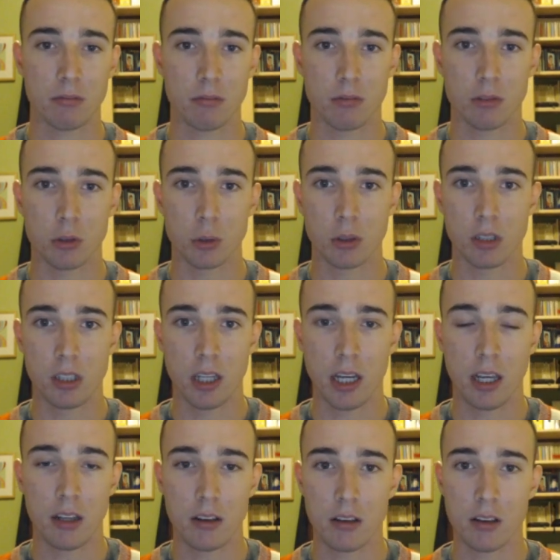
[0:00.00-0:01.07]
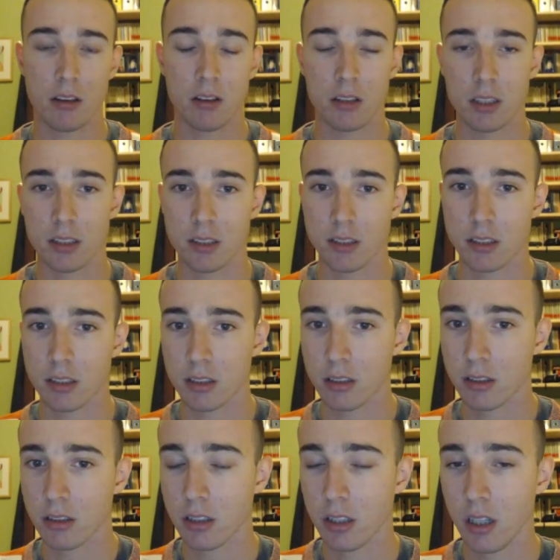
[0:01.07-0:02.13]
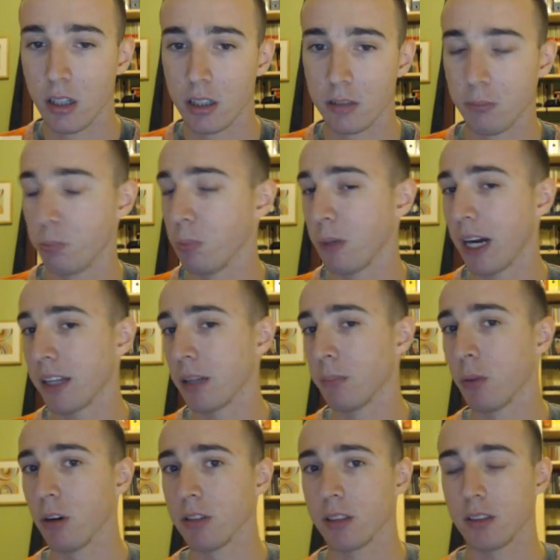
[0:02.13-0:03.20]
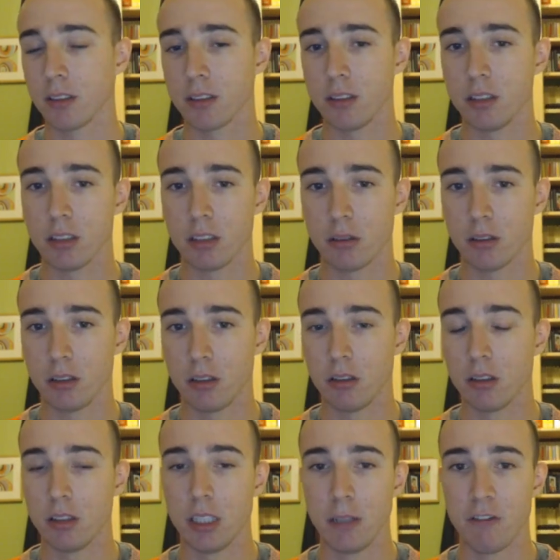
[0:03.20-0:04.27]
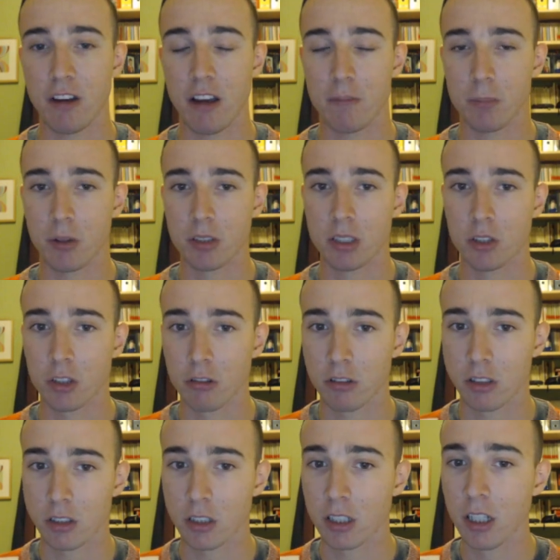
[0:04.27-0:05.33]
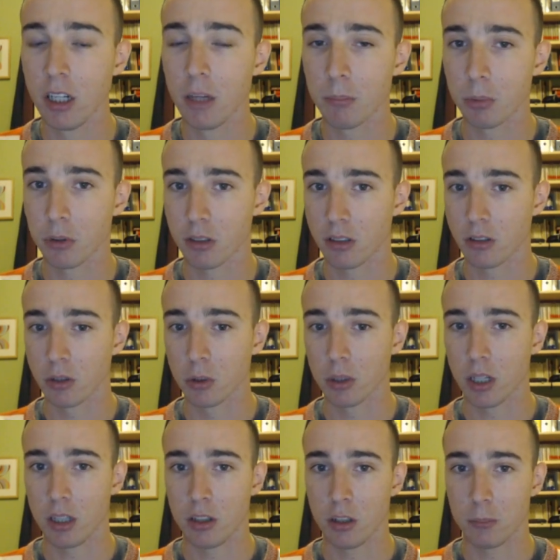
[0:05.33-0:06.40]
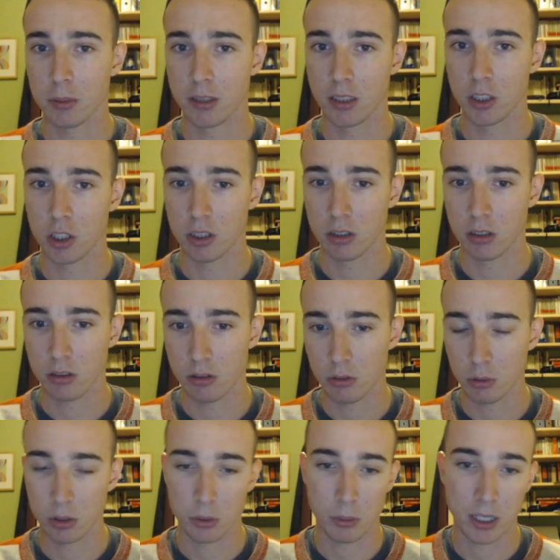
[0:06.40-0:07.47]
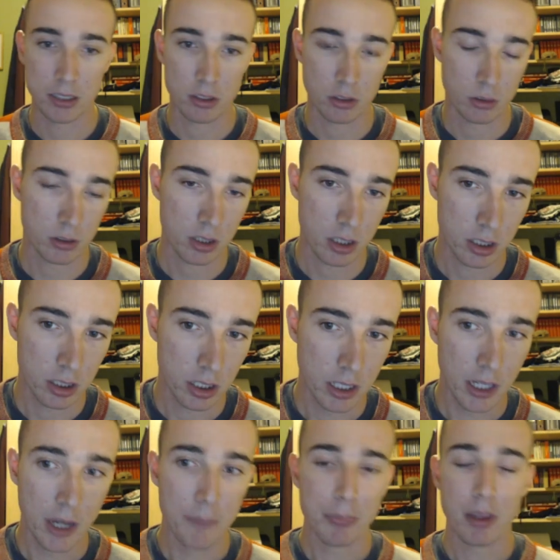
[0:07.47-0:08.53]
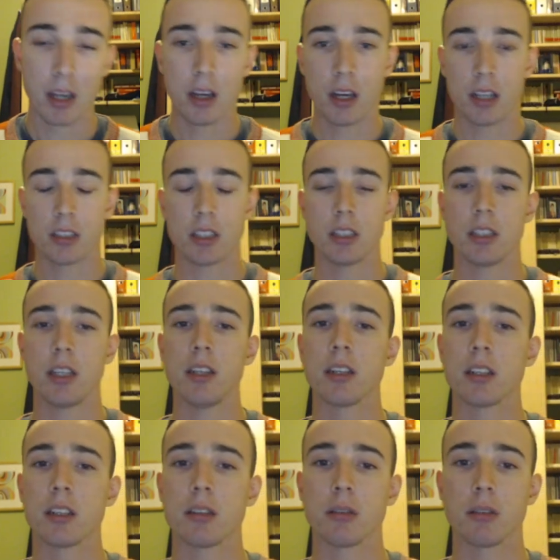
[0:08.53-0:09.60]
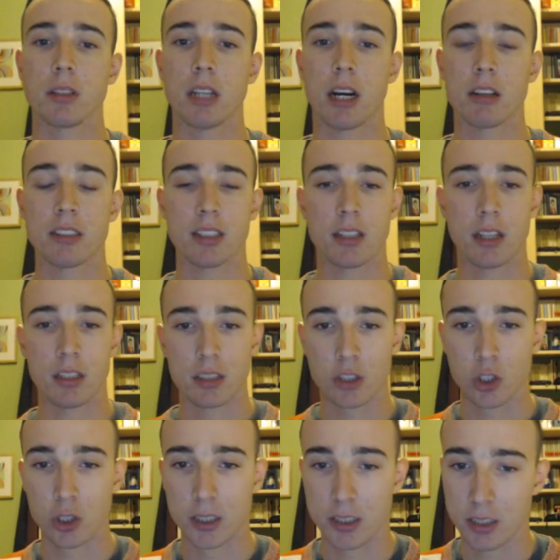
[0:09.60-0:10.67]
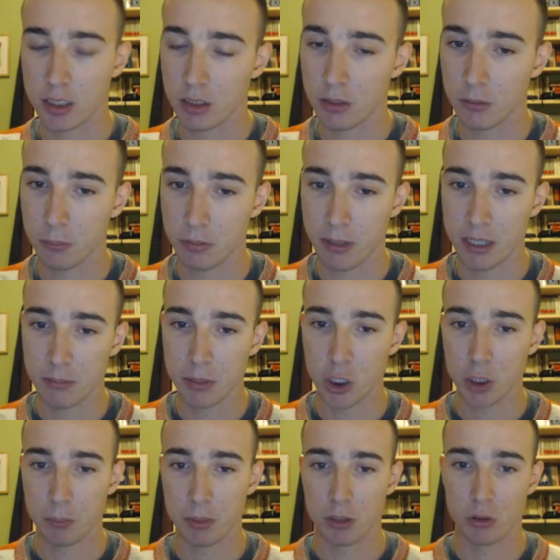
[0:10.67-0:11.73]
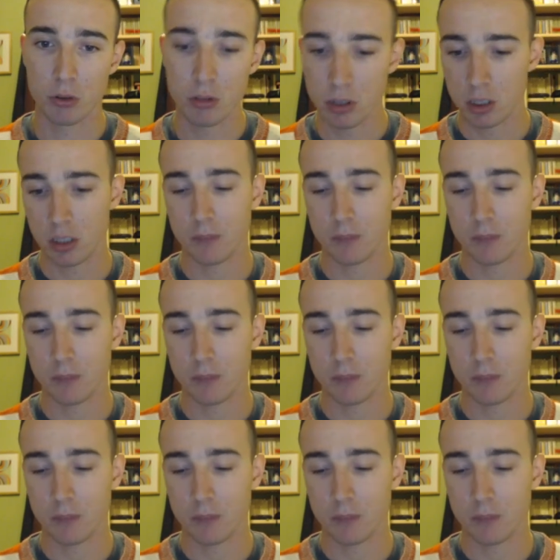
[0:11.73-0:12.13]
rook d8 is it kind of bolsters the d5 pawn and also puts the rook in the opposition to the white rook. And here Carlsen had a choice. He played bishop e2,